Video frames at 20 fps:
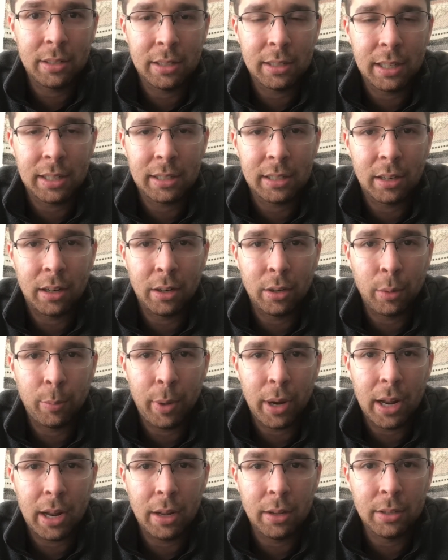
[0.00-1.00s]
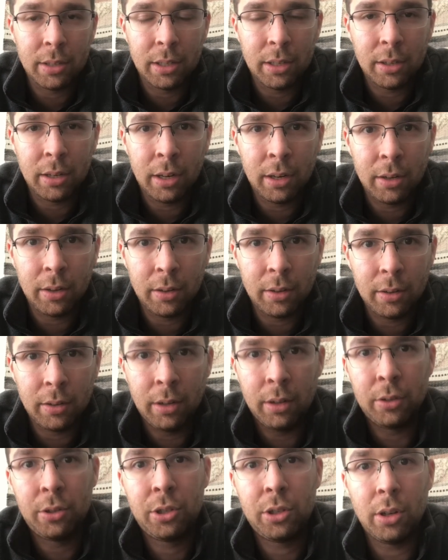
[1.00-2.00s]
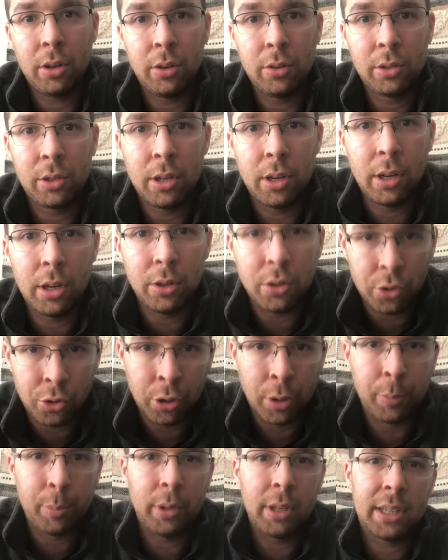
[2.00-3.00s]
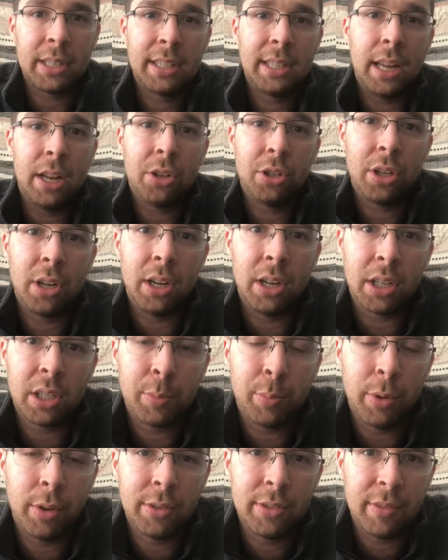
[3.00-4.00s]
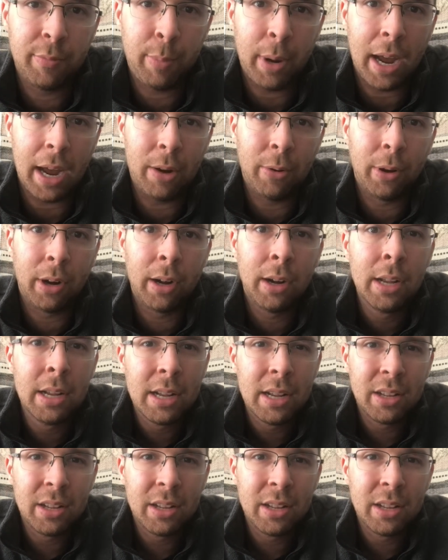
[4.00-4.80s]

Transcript: It's less than 100 pounds. It shows good triple extension, explosive power.